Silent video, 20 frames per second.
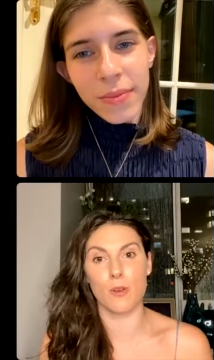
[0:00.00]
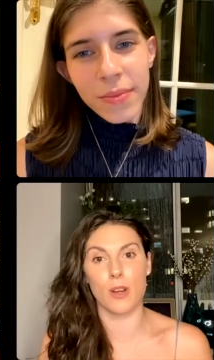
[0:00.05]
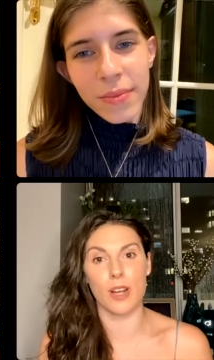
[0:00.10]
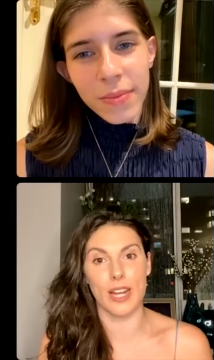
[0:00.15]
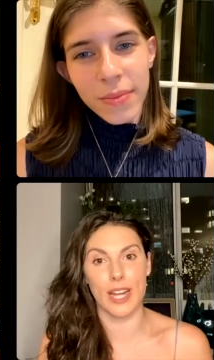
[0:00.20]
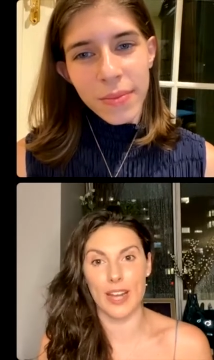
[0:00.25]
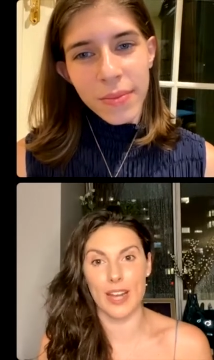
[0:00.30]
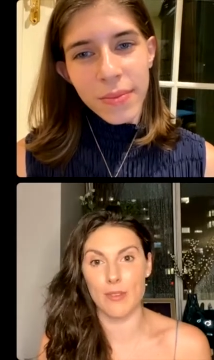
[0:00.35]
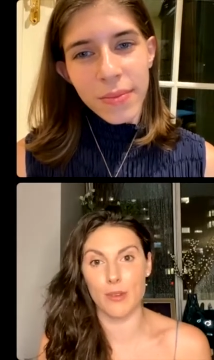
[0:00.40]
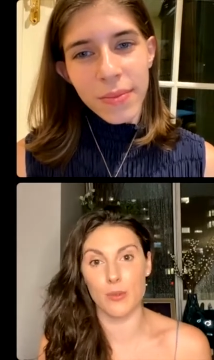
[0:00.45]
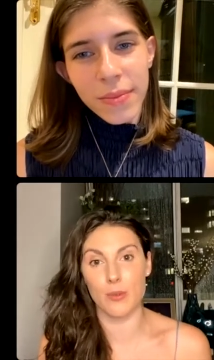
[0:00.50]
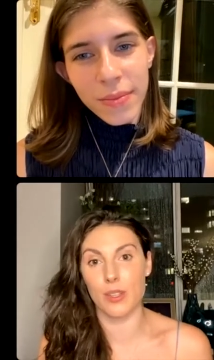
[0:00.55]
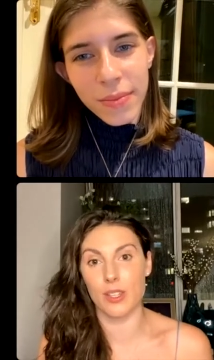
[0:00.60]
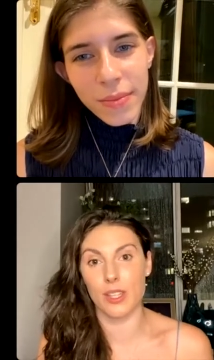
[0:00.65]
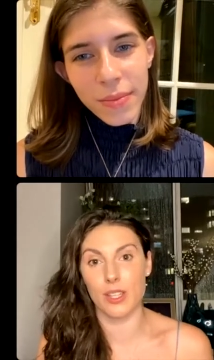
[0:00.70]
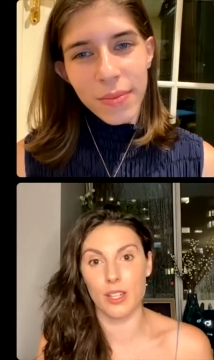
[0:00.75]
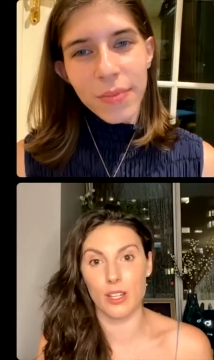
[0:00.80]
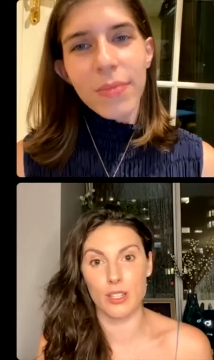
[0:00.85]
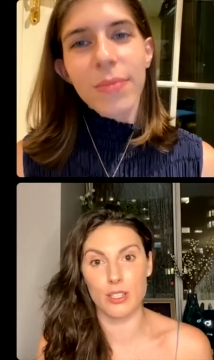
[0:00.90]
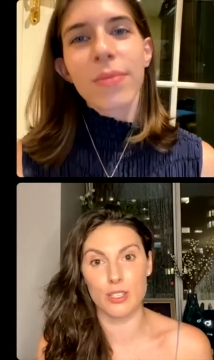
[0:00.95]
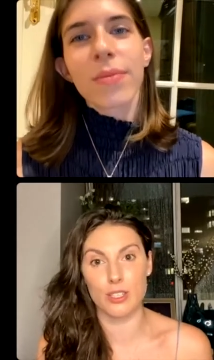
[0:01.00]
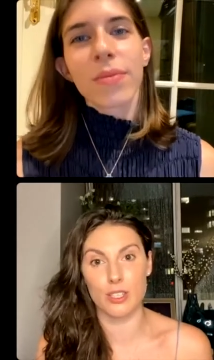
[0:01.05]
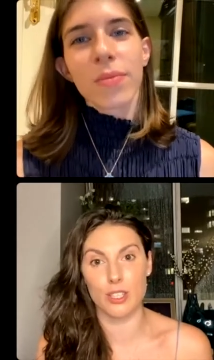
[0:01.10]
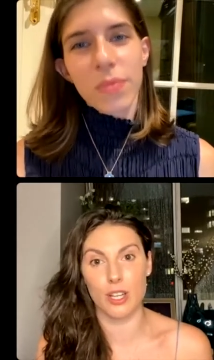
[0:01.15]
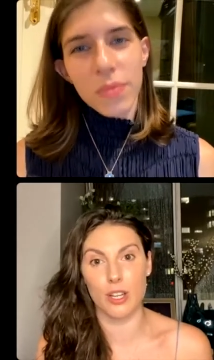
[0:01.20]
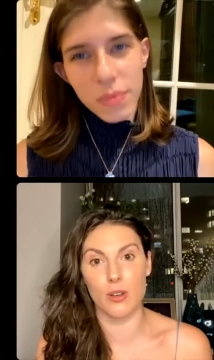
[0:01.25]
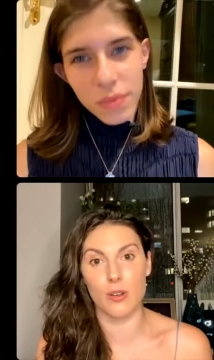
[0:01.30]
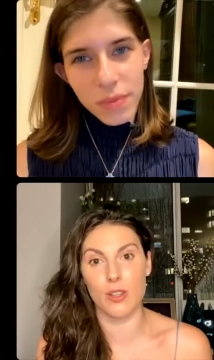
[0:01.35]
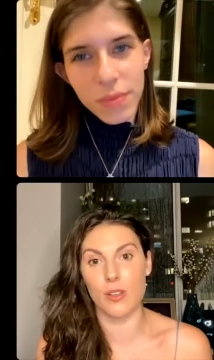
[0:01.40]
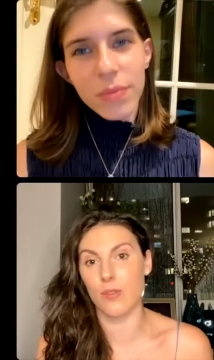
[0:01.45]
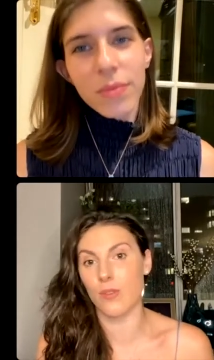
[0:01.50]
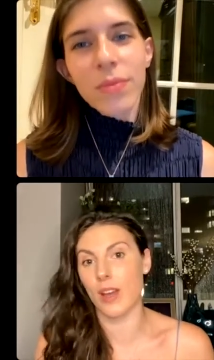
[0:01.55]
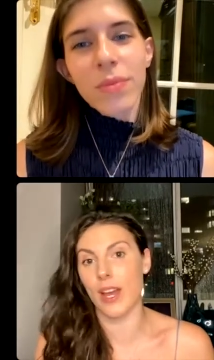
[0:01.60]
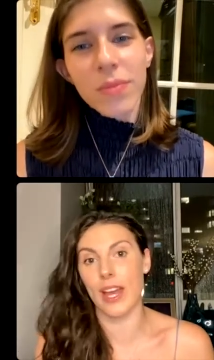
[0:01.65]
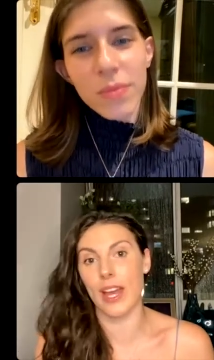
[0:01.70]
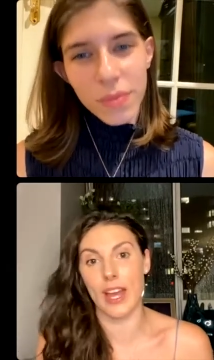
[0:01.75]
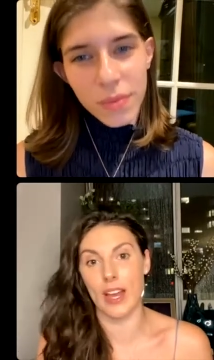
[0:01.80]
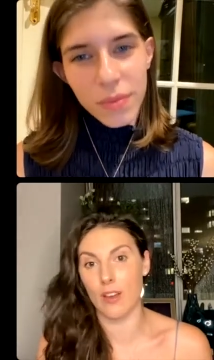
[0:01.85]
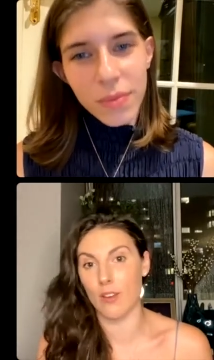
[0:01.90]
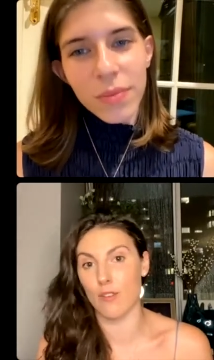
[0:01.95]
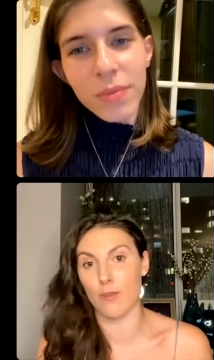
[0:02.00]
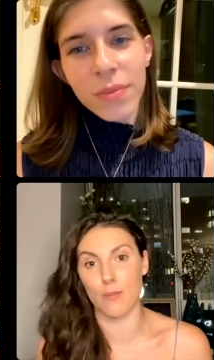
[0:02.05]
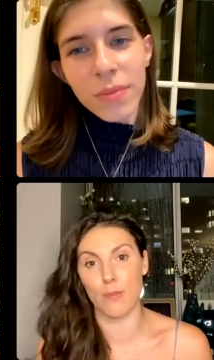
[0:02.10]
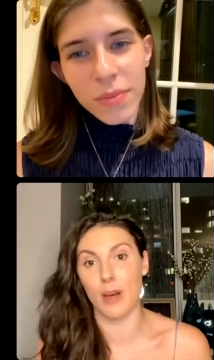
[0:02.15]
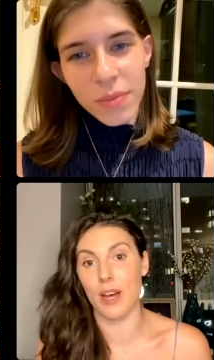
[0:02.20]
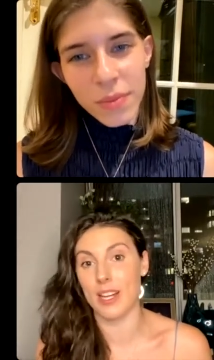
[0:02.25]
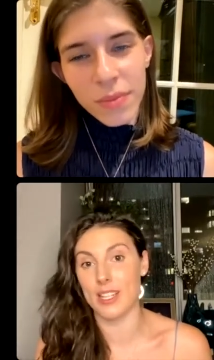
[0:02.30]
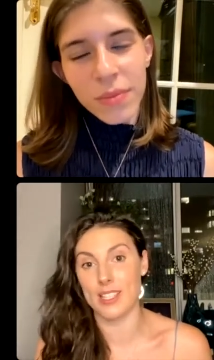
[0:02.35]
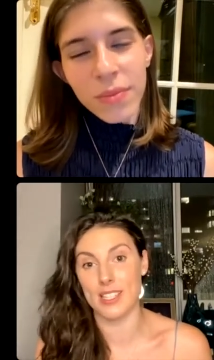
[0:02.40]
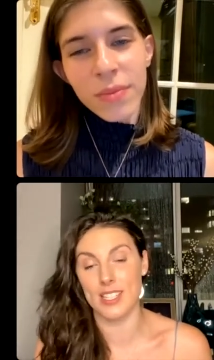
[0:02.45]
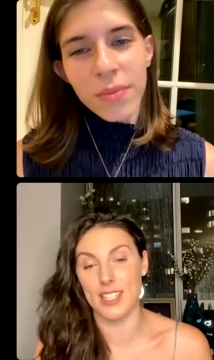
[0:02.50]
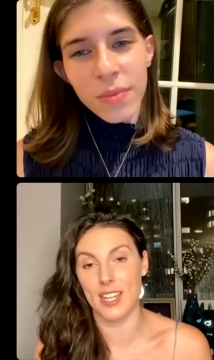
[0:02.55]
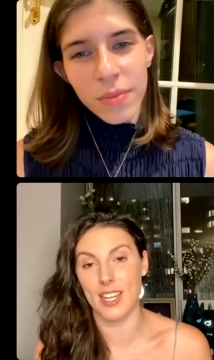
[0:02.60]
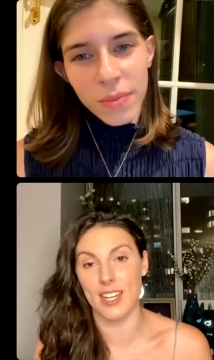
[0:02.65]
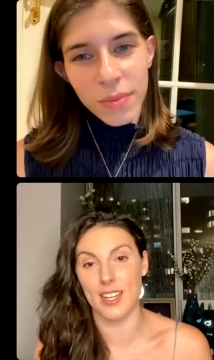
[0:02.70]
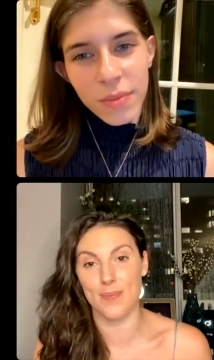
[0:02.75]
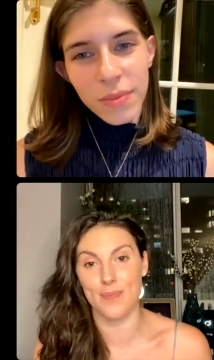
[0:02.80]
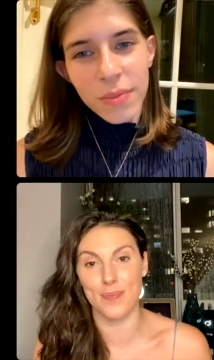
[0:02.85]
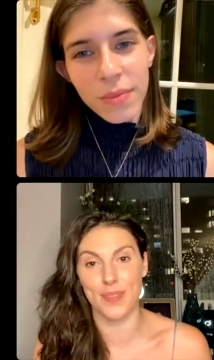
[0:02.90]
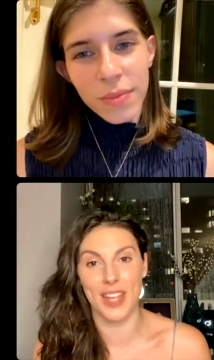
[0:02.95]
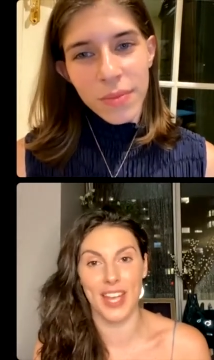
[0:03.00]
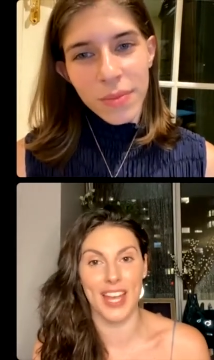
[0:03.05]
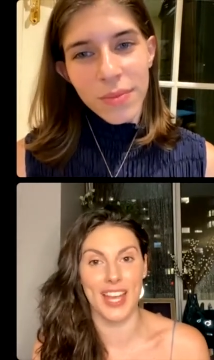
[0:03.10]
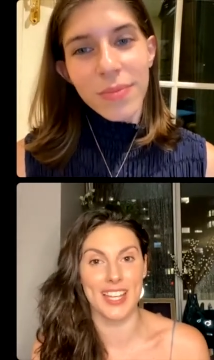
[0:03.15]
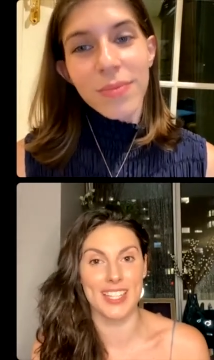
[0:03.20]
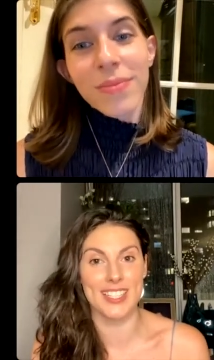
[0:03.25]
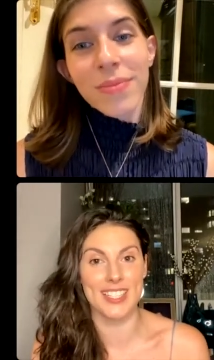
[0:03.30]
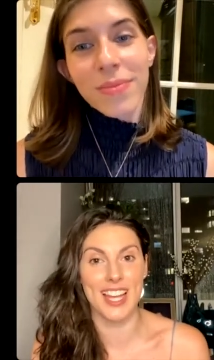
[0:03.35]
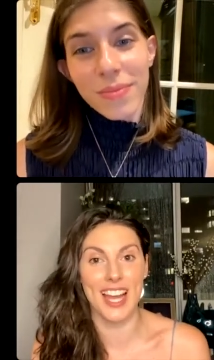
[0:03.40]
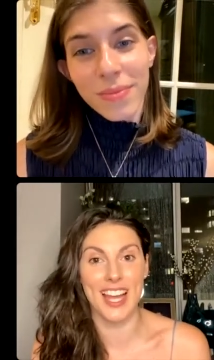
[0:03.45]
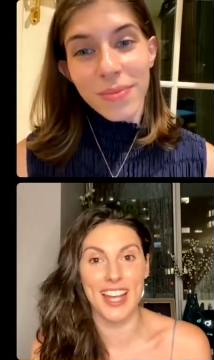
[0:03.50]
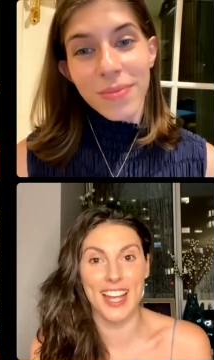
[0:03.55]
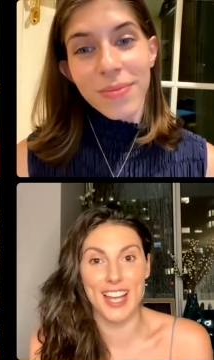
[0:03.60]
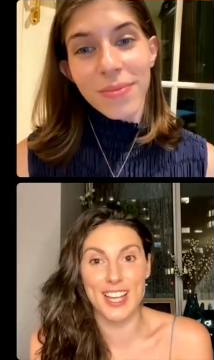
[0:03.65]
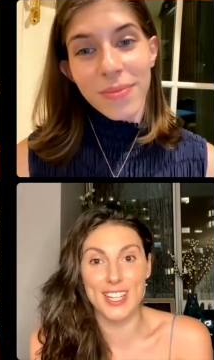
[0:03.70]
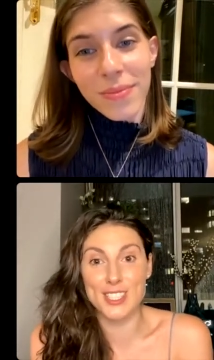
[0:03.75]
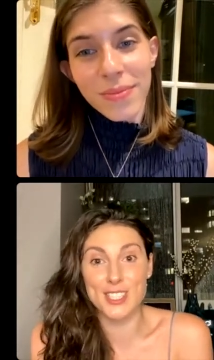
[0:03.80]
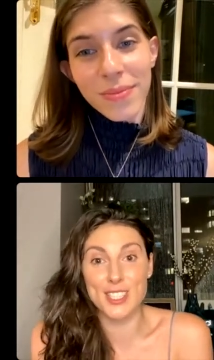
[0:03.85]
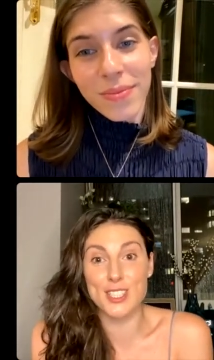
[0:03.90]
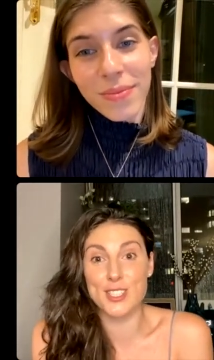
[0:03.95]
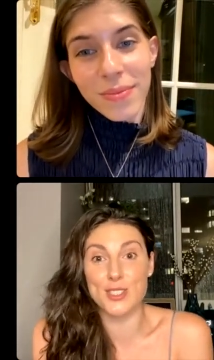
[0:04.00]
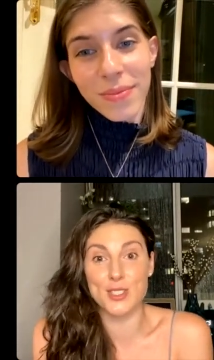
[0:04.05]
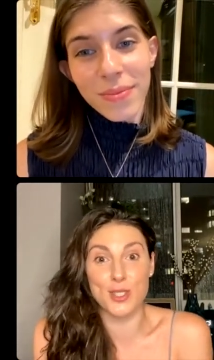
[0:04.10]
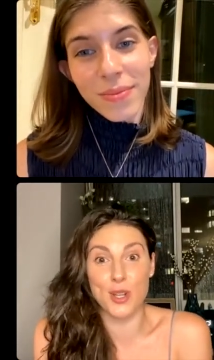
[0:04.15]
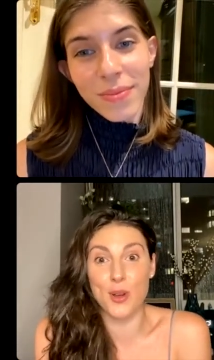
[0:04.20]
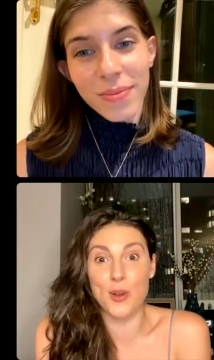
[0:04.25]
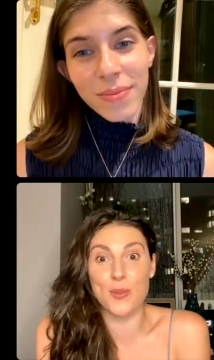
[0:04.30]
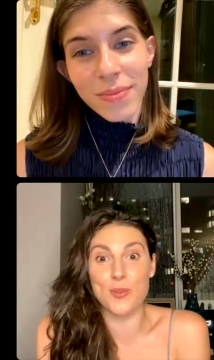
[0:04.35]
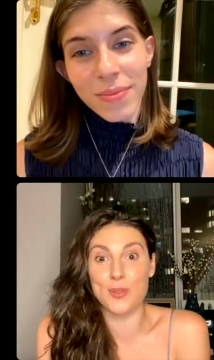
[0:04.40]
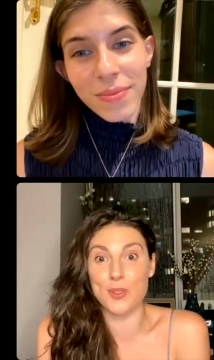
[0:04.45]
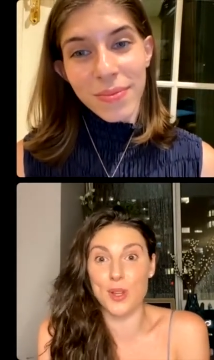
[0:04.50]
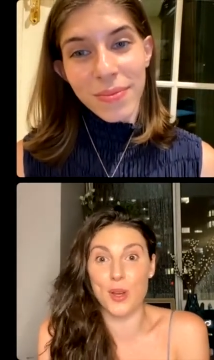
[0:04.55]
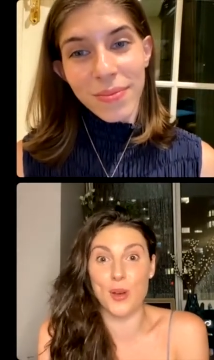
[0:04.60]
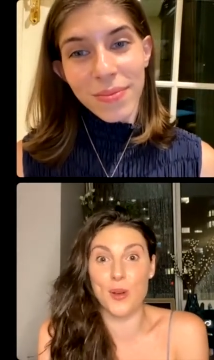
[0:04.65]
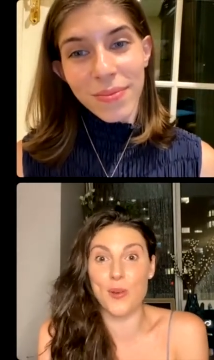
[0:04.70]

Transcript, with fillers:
Speaker 1: I have a really hard show if I have pasta. And I actually don't know